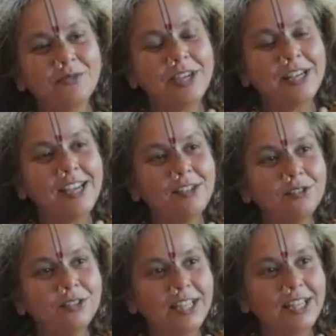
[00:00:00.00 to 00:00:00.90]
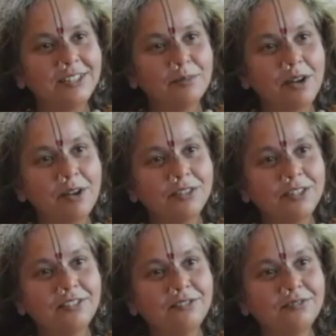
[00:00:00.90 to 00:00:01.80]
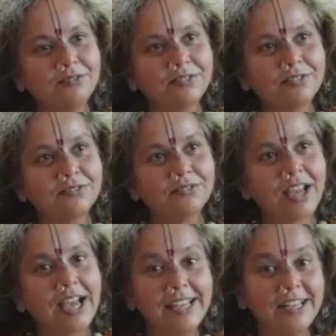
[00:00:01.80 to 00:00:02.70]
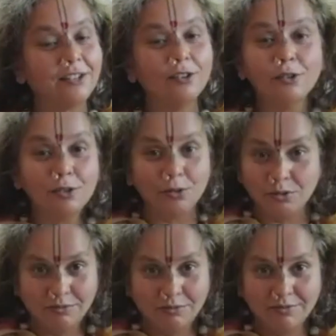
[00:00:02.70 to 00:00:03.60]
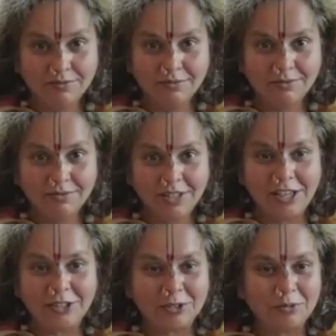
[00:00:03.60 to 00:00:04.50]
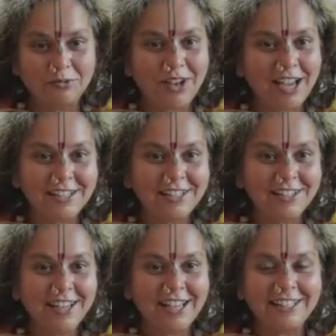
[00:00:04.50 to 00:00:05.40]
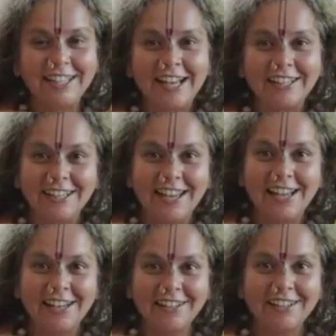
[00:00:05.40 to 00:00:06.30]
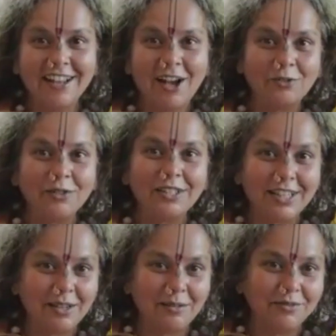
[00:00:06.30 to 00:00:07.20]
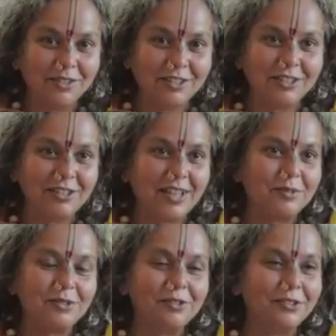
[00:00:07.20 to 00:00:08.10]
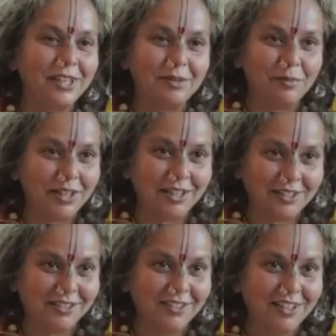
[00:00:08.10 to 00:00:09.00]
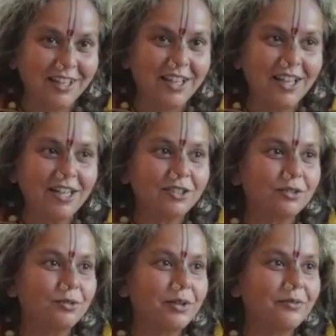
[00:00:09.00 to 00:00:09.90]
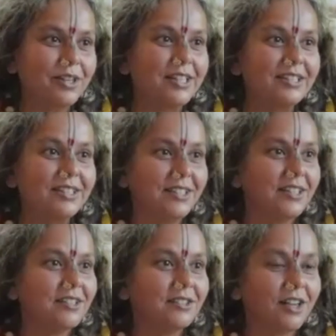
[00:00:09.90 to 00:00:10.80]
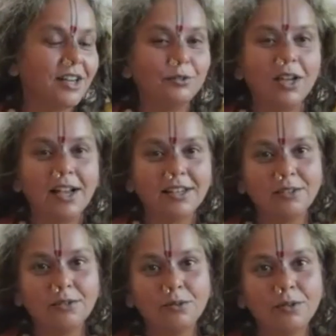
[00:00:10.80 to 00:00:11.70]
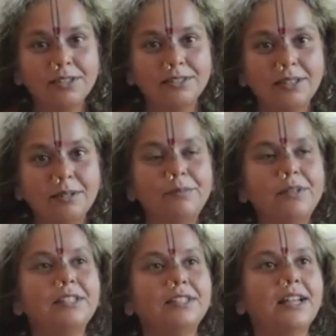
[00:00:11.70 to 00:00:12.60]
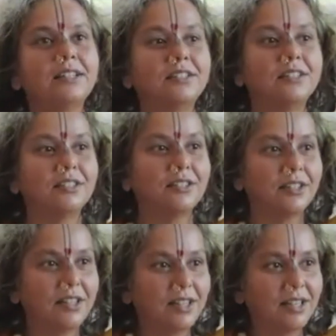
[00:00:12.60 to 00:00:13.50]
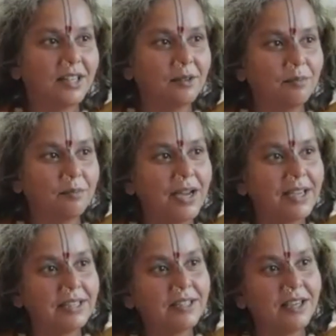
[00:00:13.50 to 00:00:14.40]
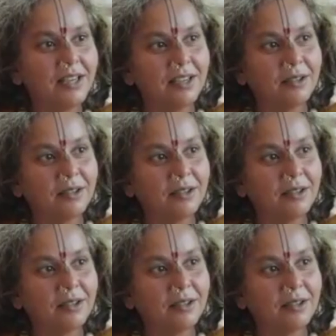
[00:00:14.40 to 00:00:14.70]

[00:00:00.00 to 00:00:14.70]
when I looked at the mountain, I had no clue to find that land and how it came. This is absolutely a miracle. Through a very dear Anuragi who was deeply touched by